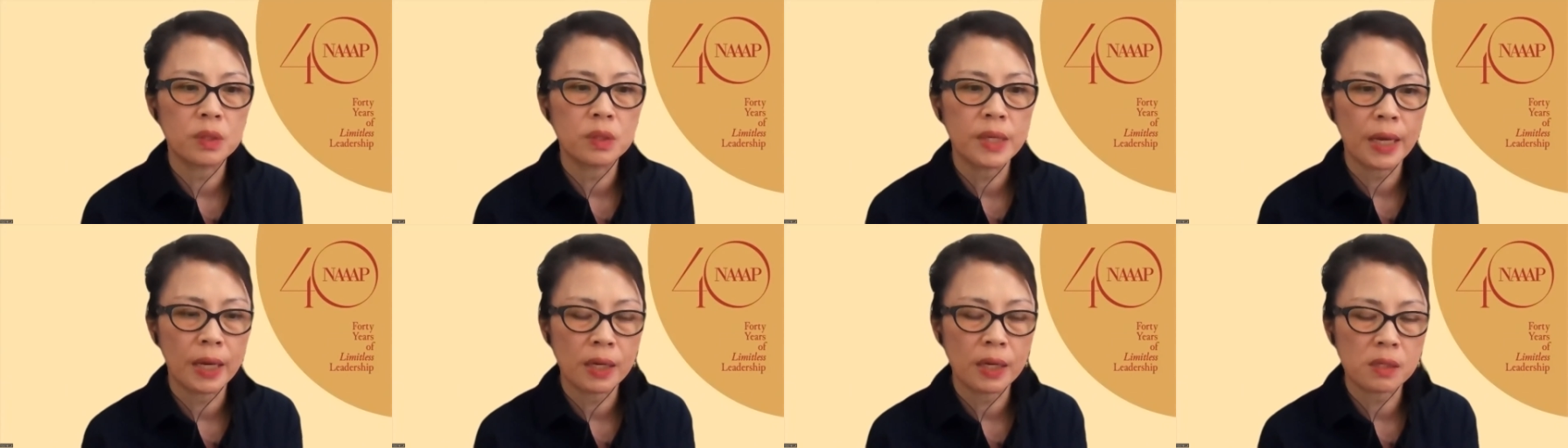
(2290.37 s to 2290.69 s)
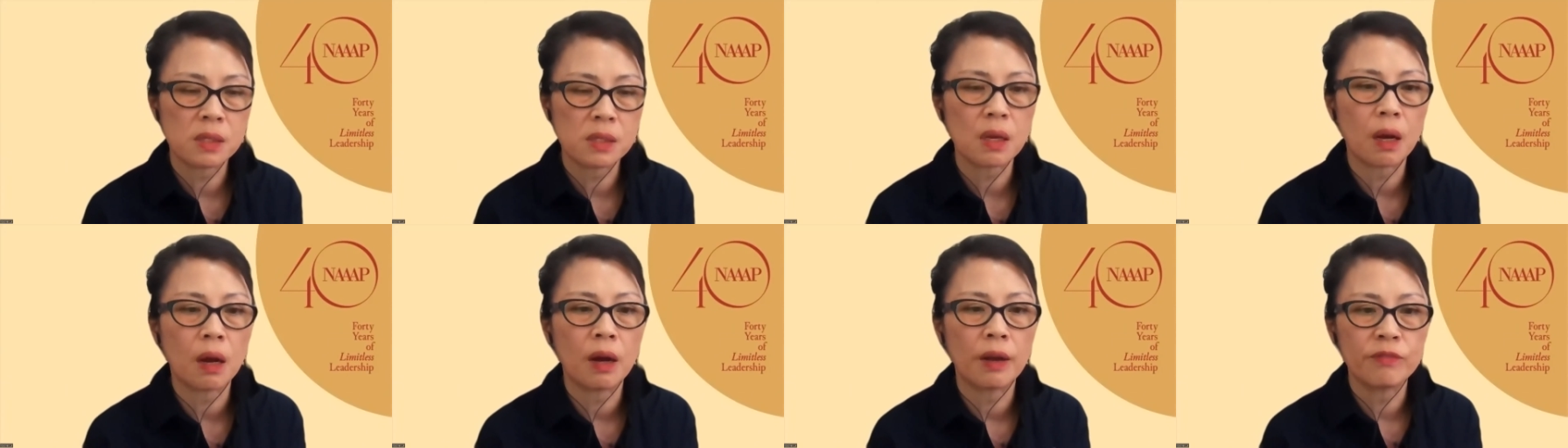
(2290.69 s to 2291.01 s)

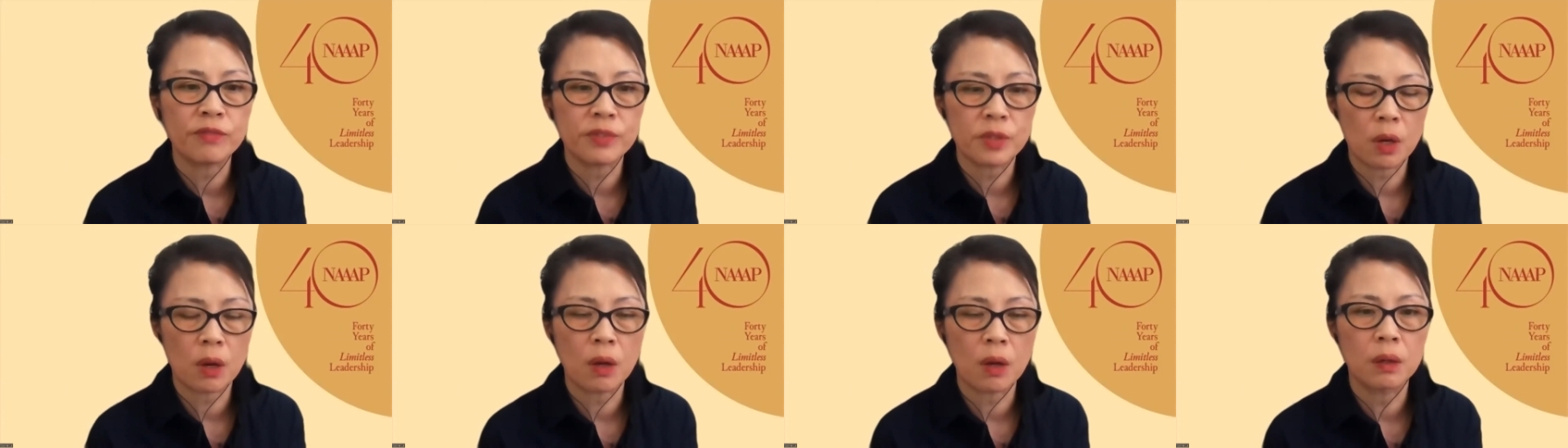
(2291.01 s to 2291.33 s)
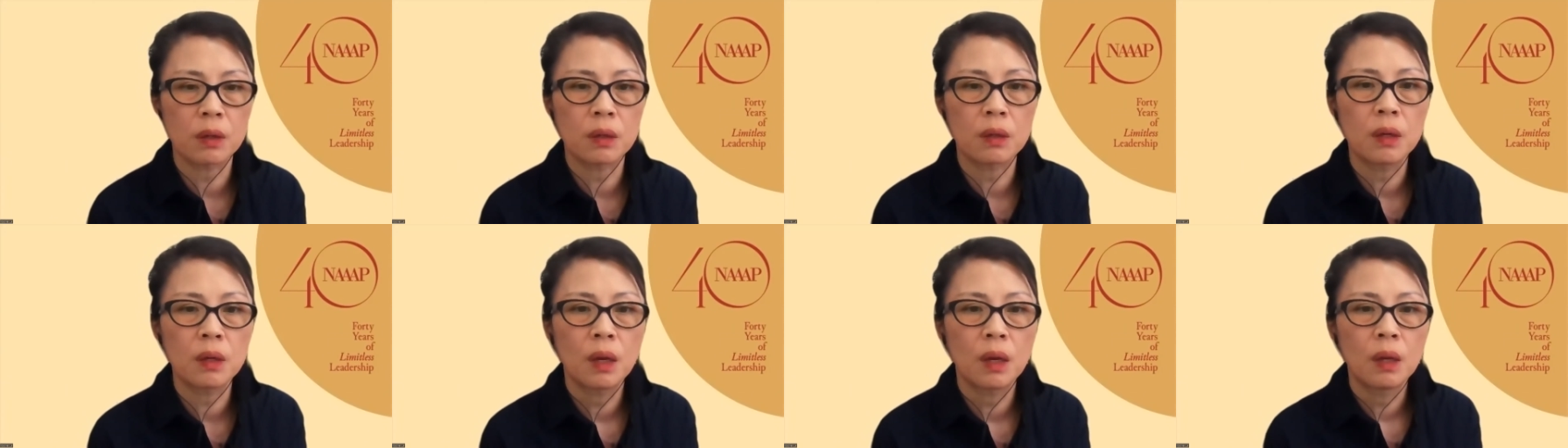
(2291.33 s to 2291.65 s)
yes, I've
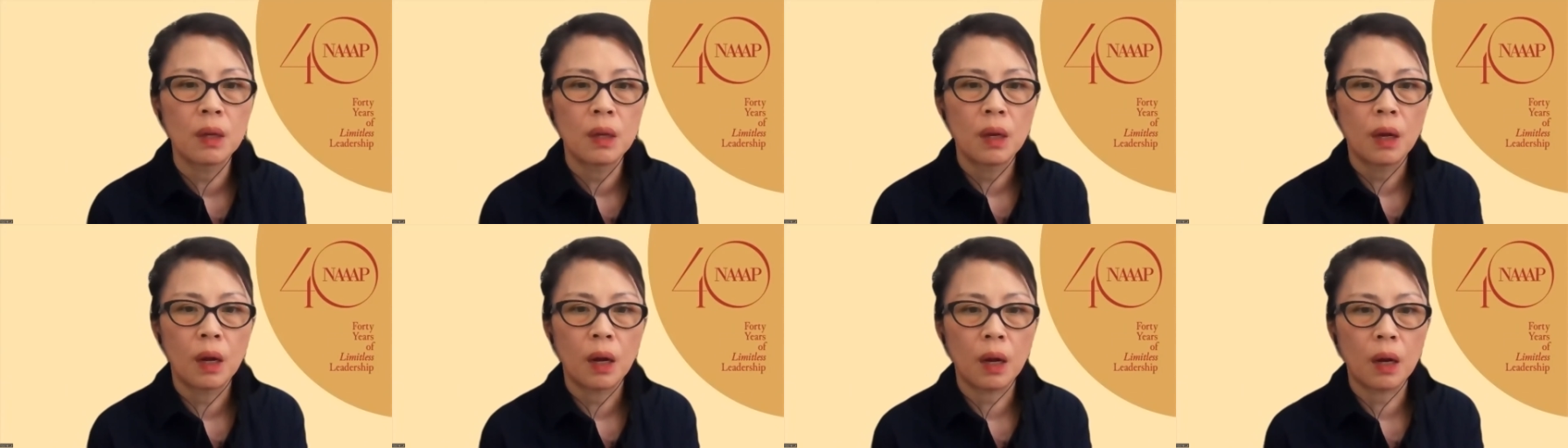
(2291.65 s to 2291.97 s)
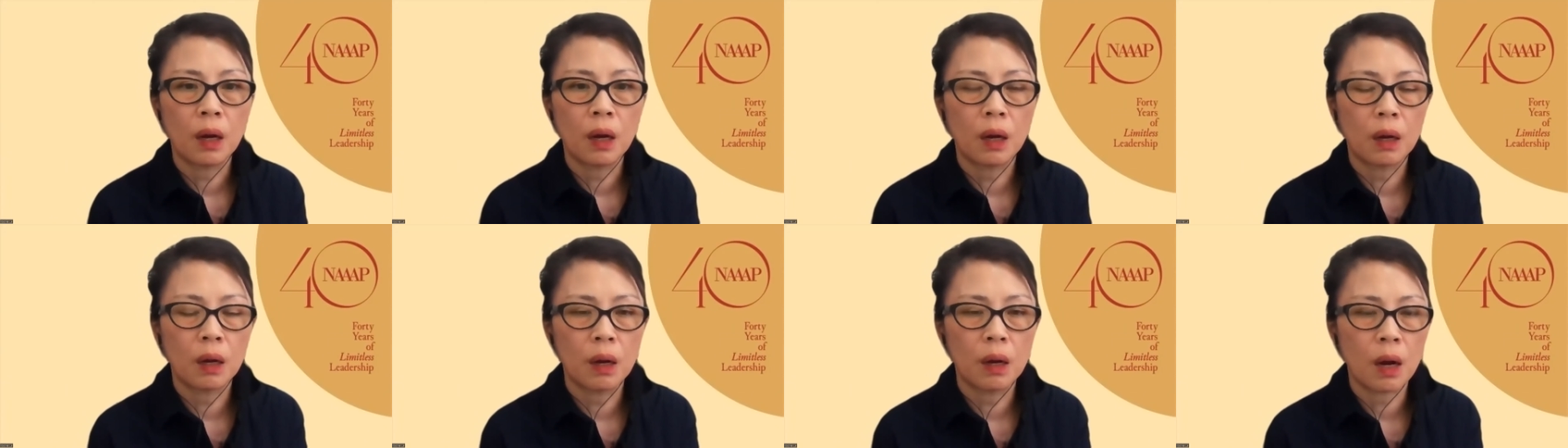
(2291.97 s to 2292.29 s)
done
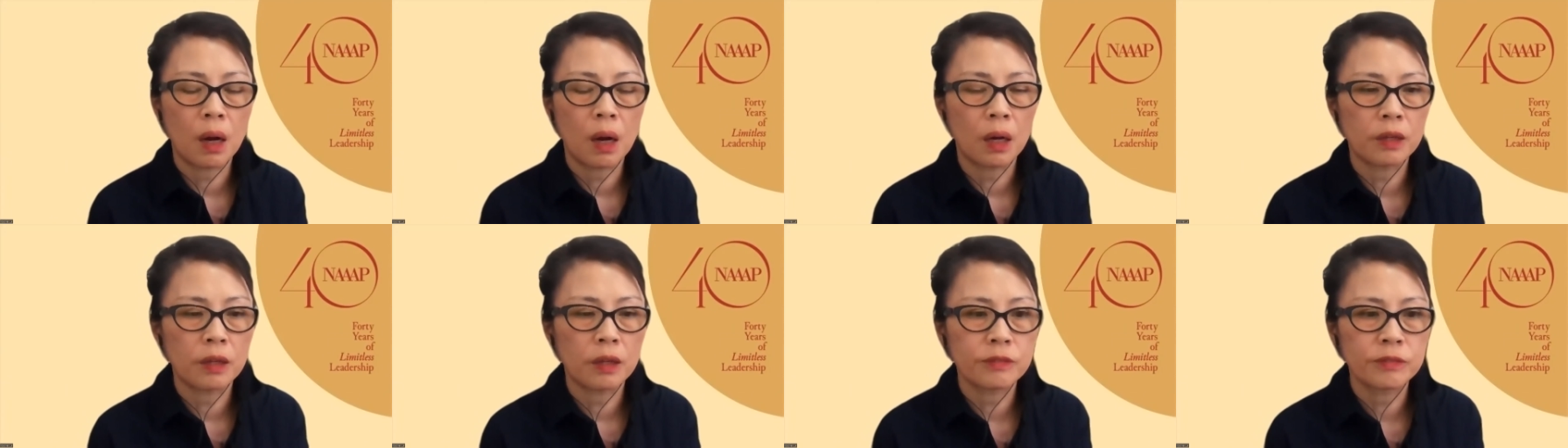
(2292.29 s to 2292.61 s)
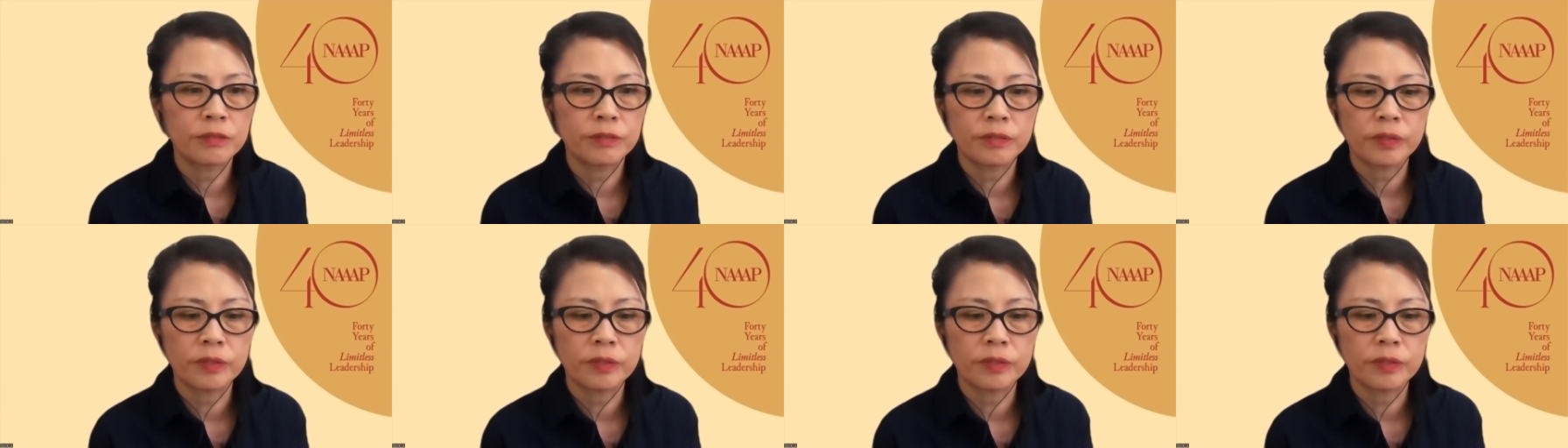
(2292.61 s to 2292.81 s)
it